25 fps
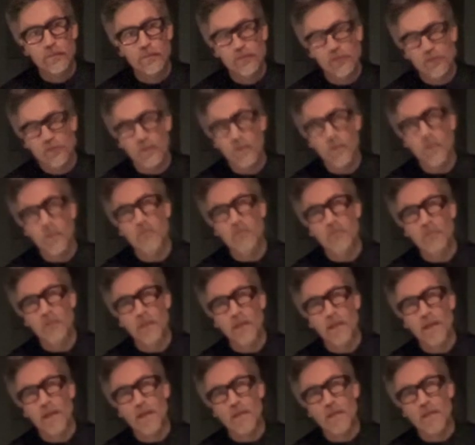so
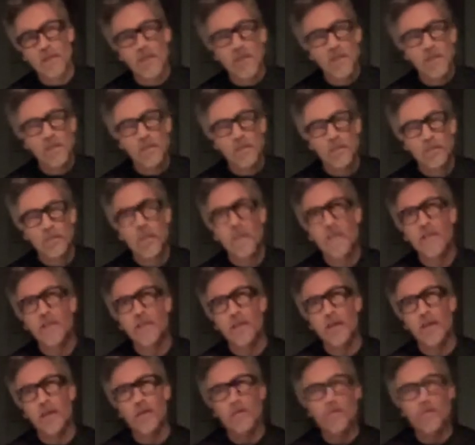I actually got to play
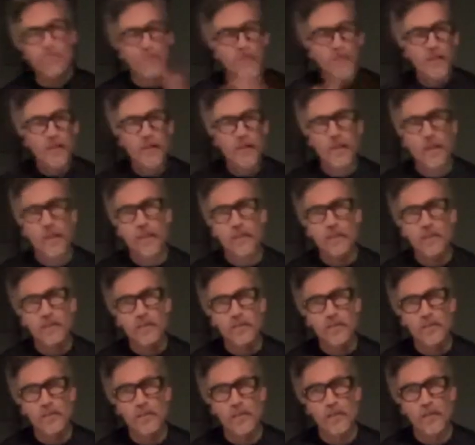like three things
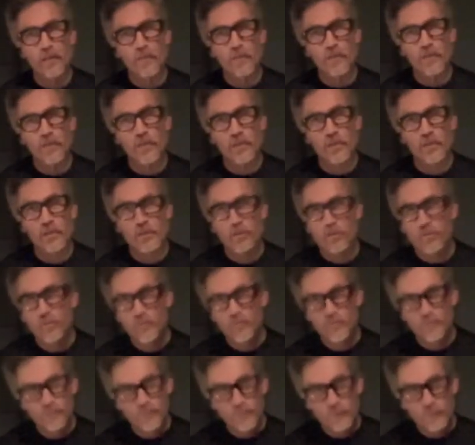instead of just
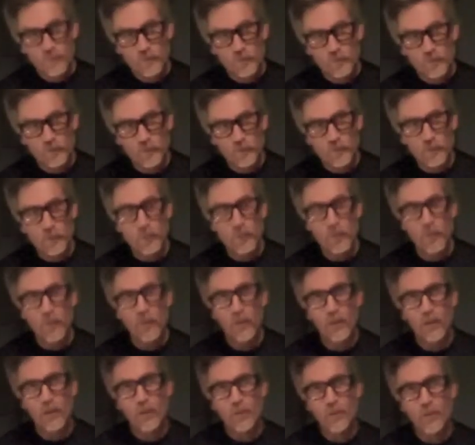
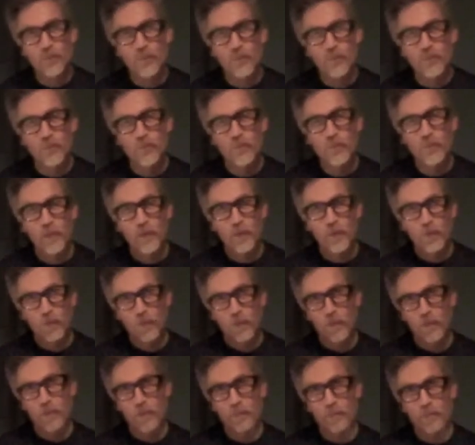you know like
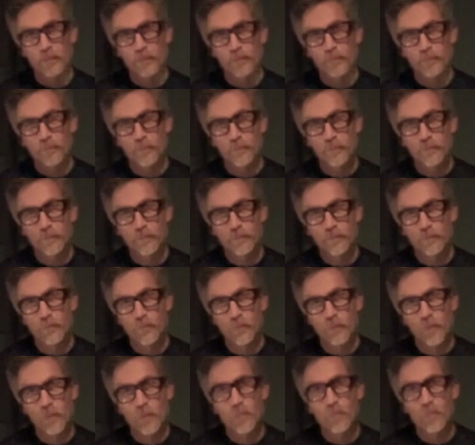one
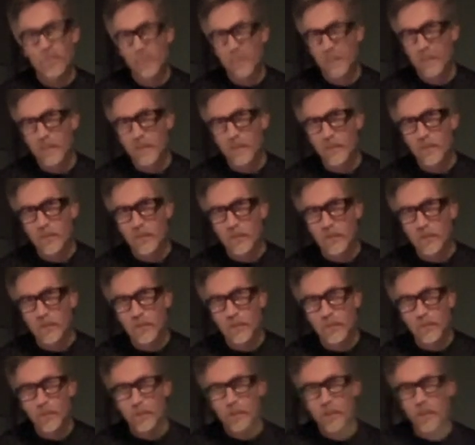beat or
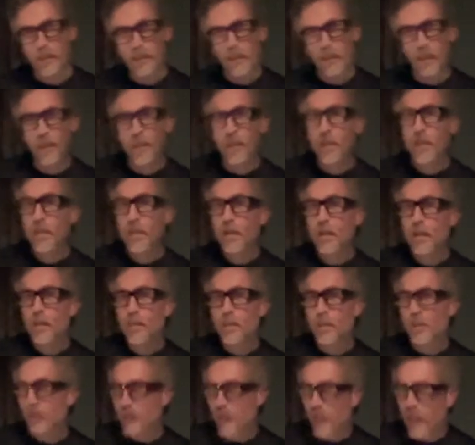something like that.
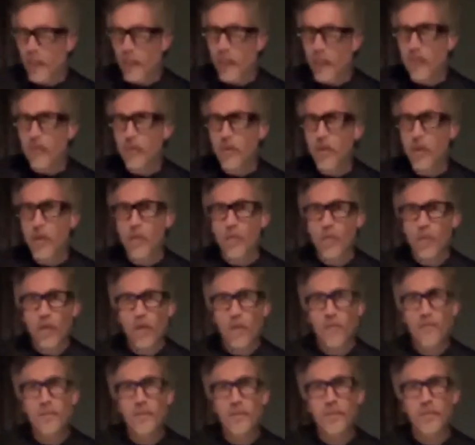But later I
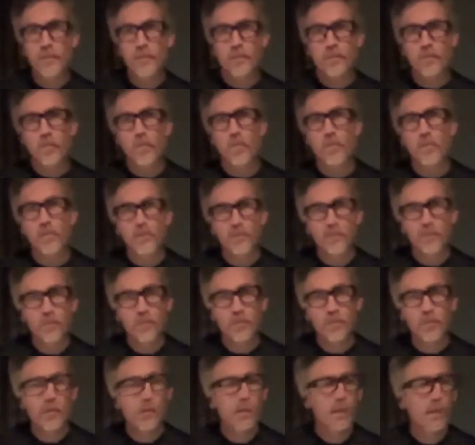wanted to be more
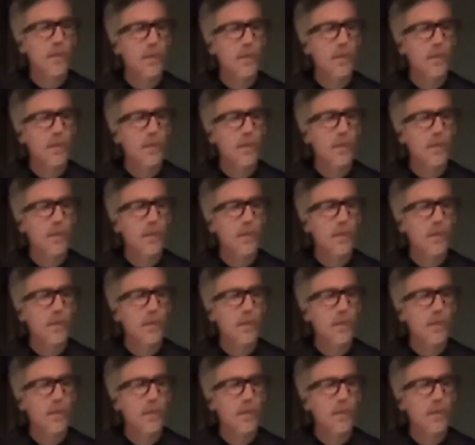simple.